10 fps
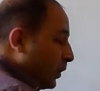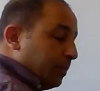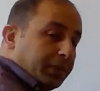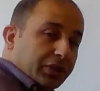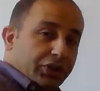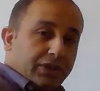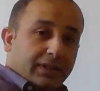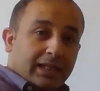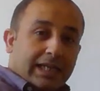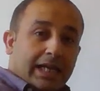
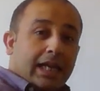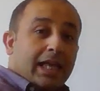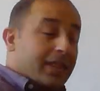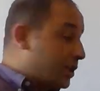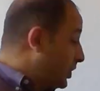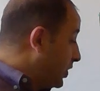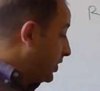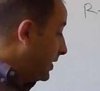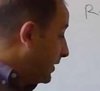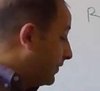competition, the
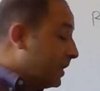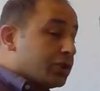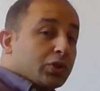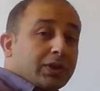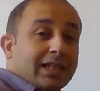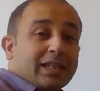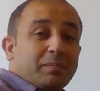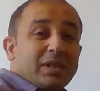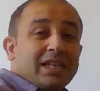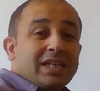stationary phase should not
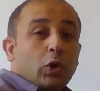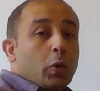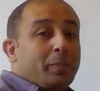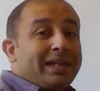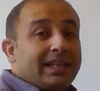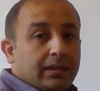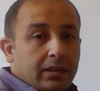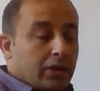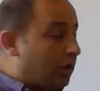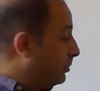be
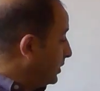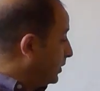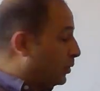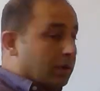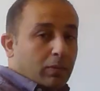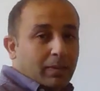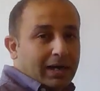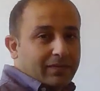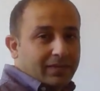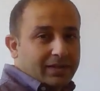completely opposite to the
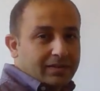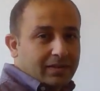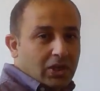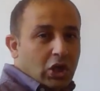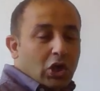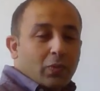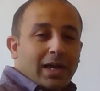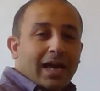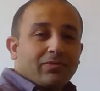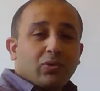mobile phase. We
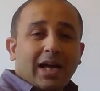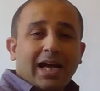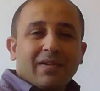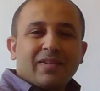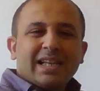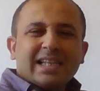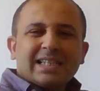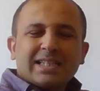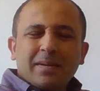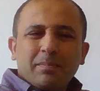have to have
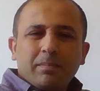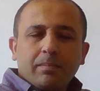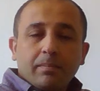some